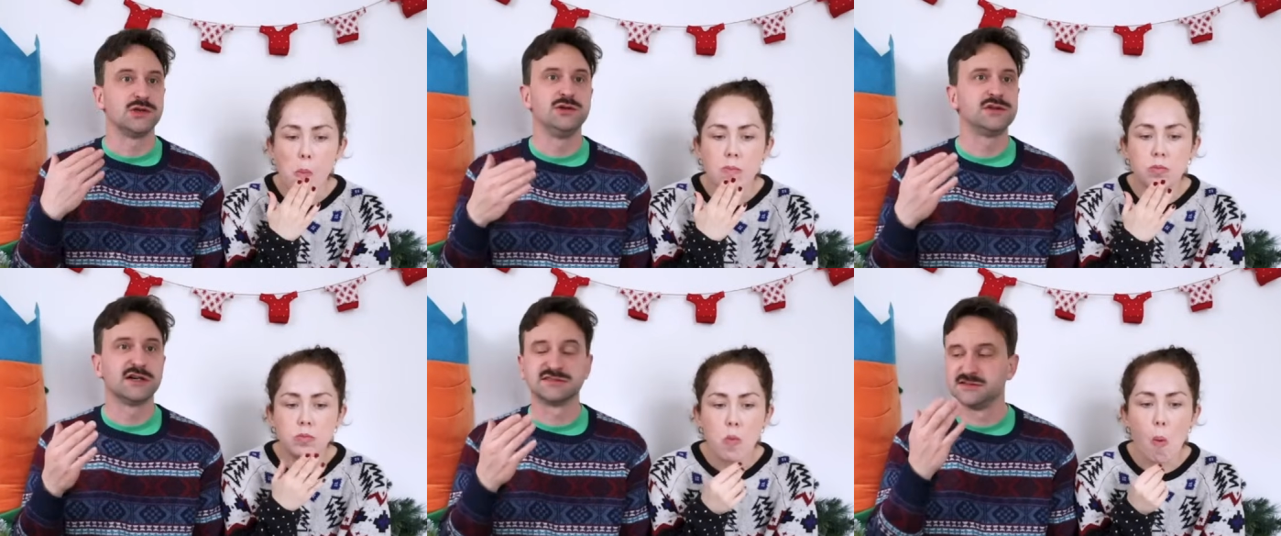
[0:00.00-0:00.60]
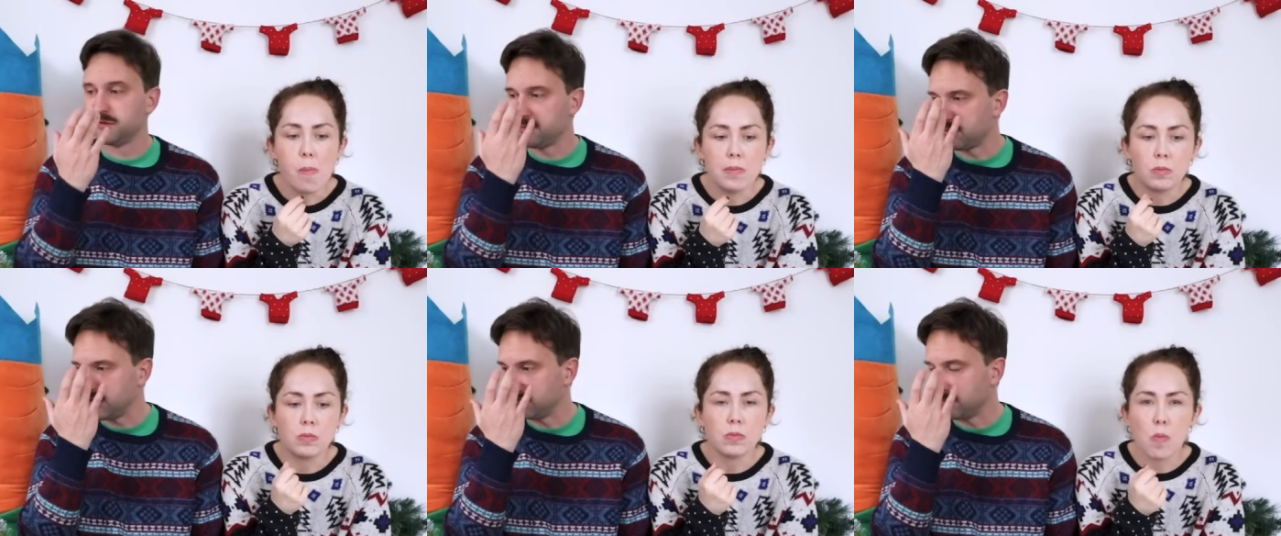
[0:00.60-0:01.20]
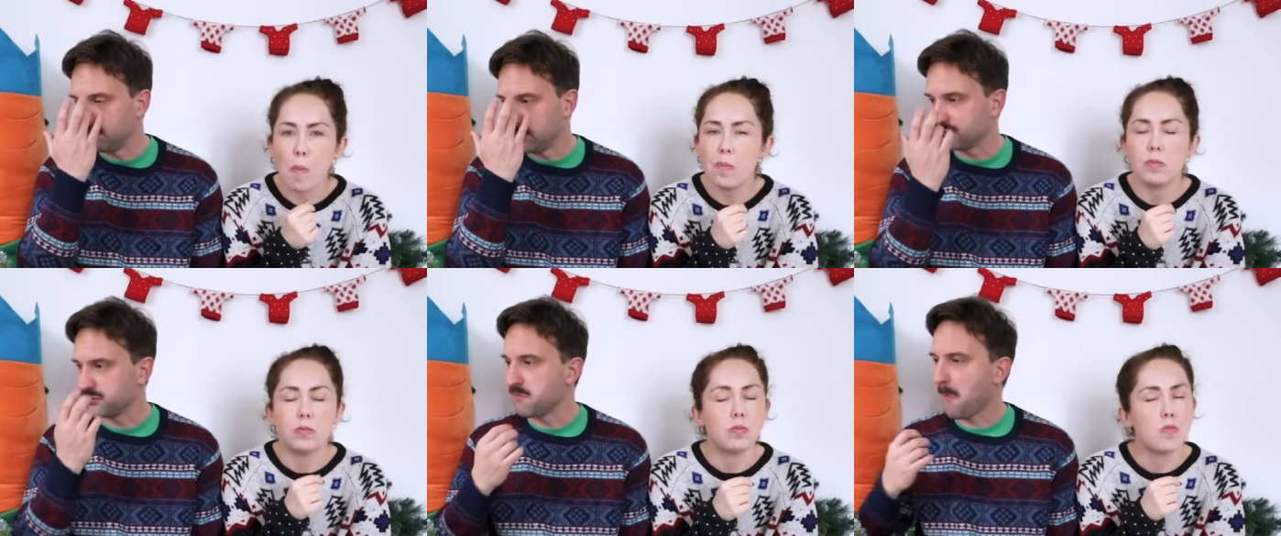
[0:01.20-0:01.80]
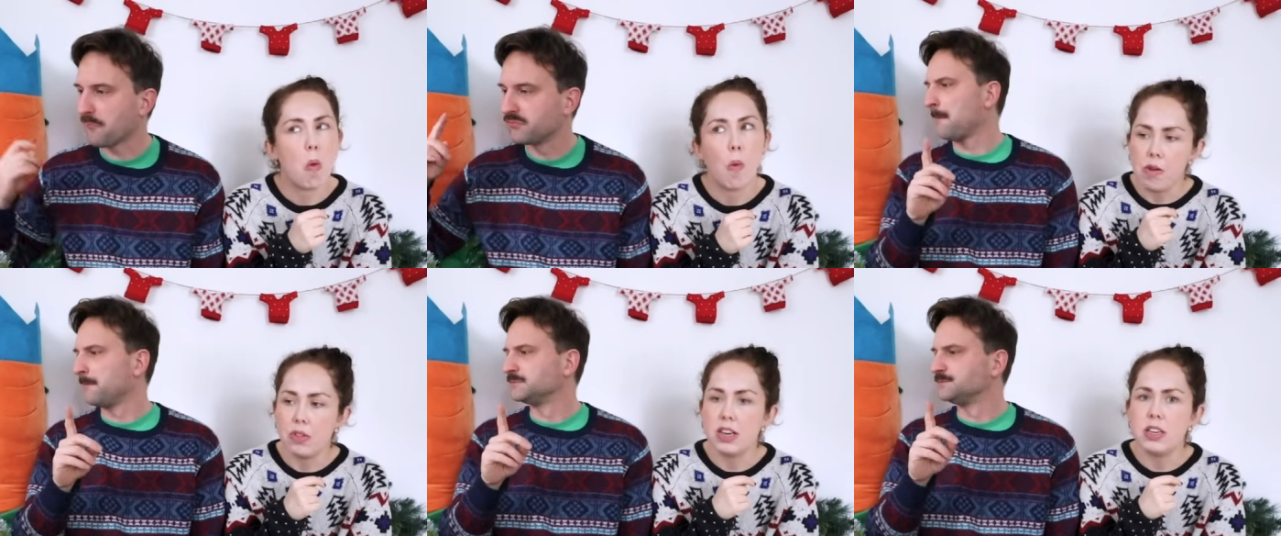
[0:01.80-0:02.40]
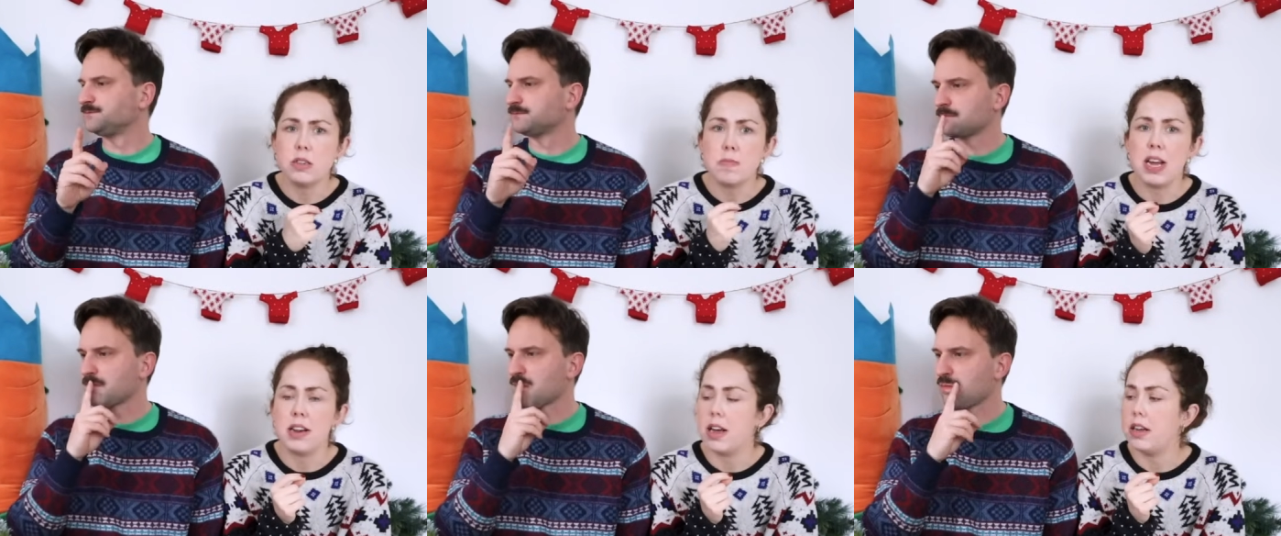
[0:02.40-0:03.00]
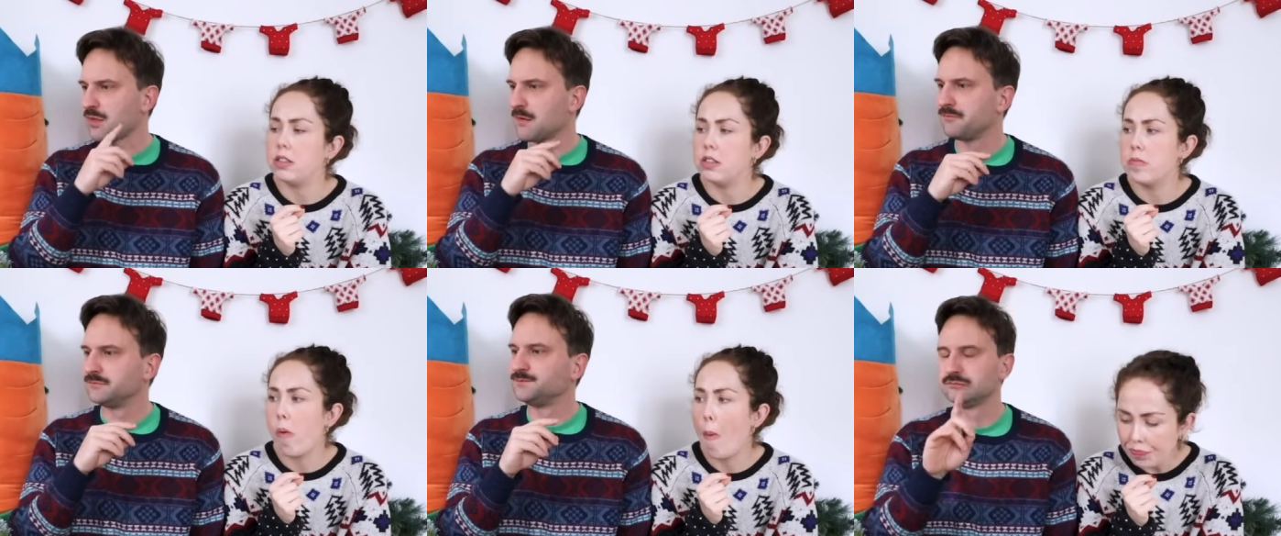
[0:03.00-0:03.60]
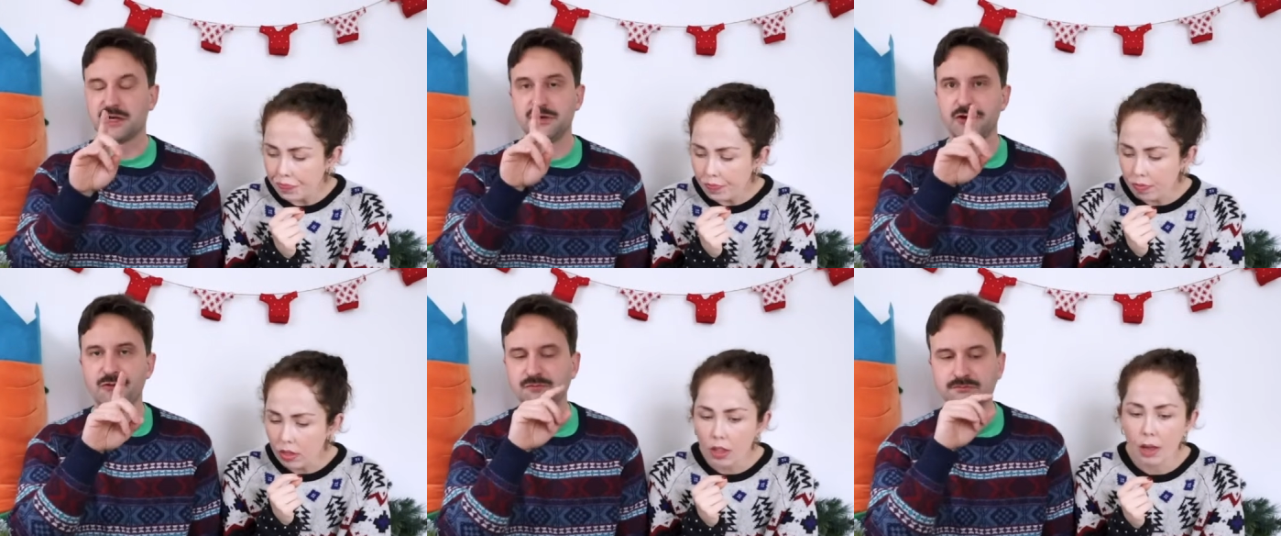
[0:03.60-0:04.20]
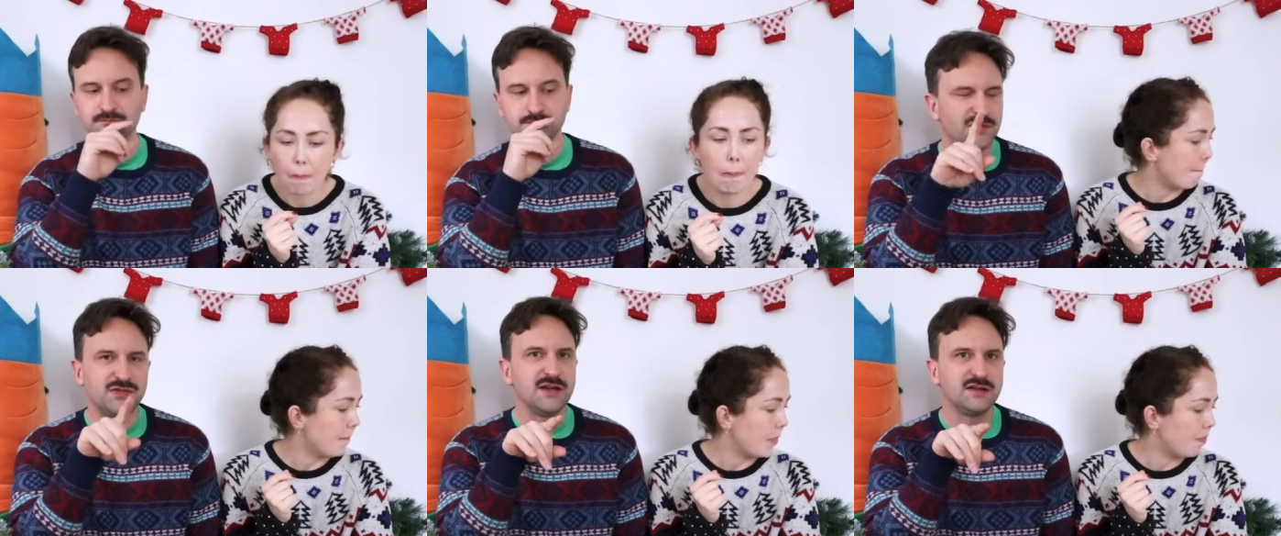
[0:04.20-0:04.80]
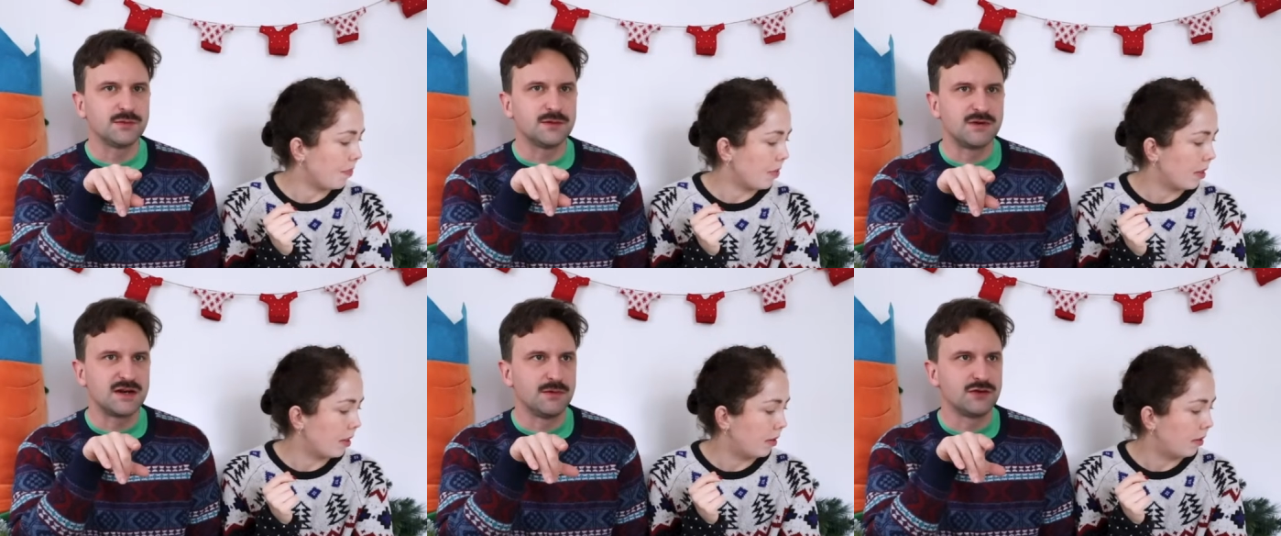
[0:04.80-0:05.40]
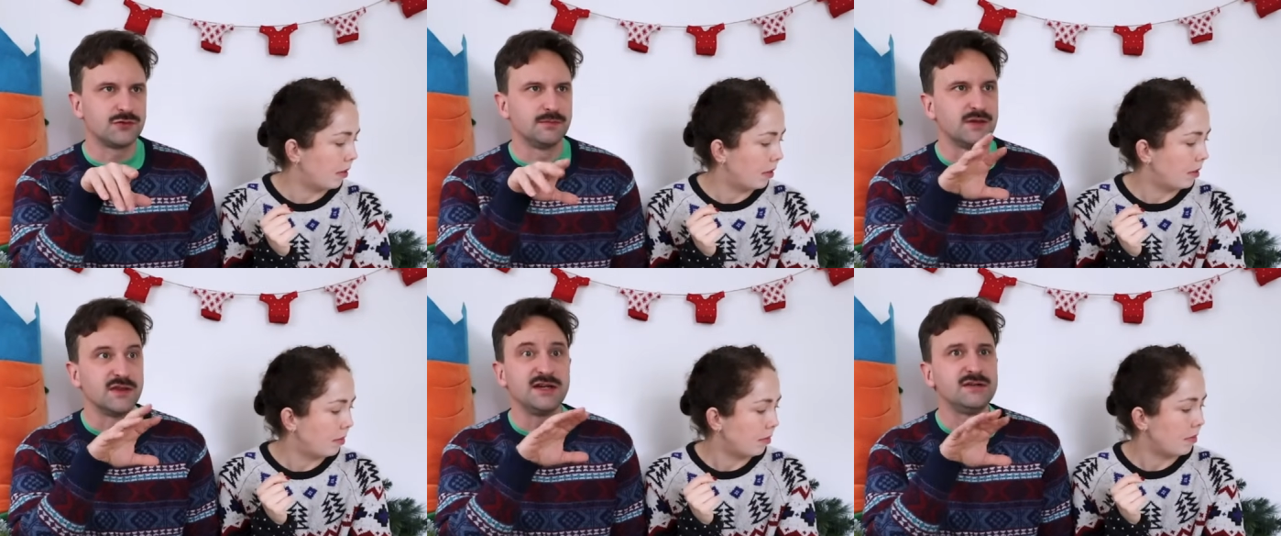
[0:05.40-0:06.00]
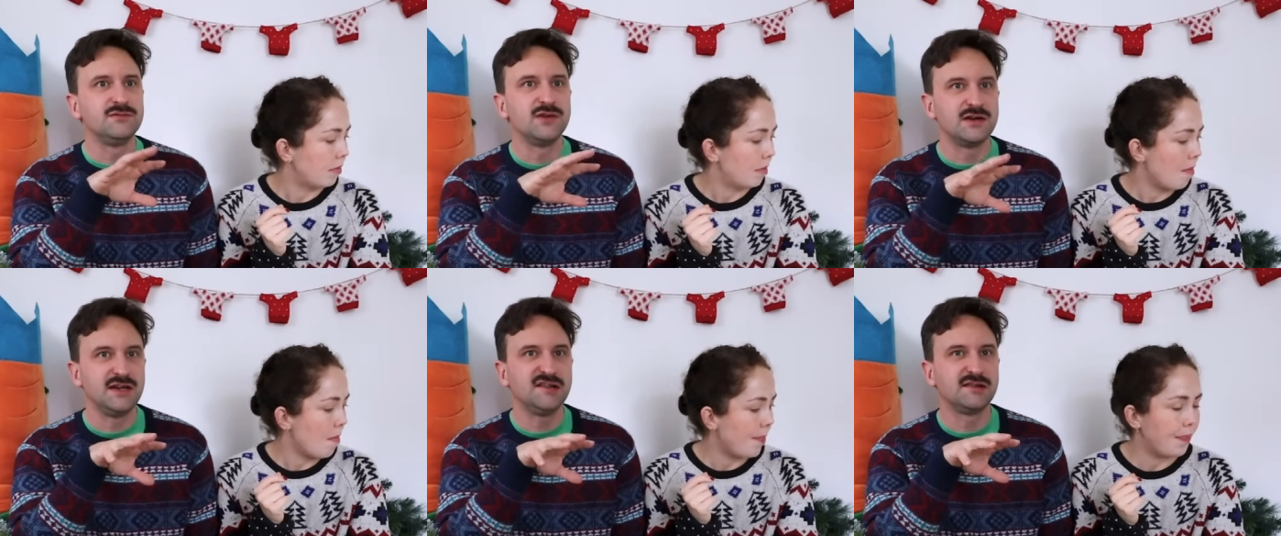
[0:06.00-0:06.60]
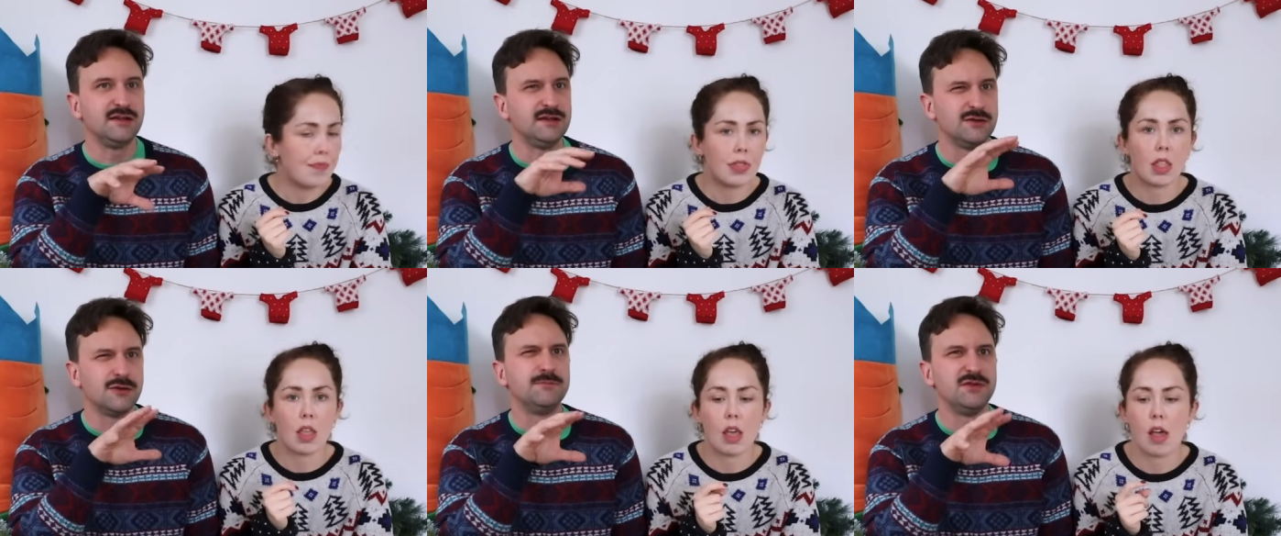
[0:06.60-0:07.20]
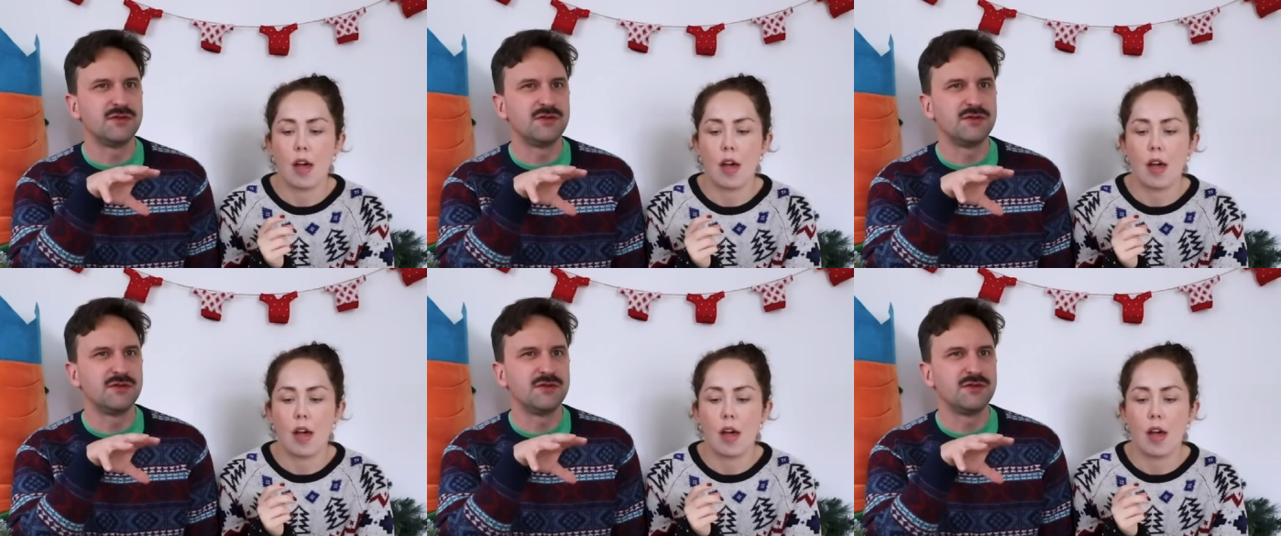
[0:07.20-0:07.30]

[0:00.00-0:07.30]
Speaker 1: Who doesn't love a breaded
Speaker 2: mushroom? Mm. They need a mayonnaise.
Speaker 1: They do. The thing is with the breaded mushroom though, they can very easily not be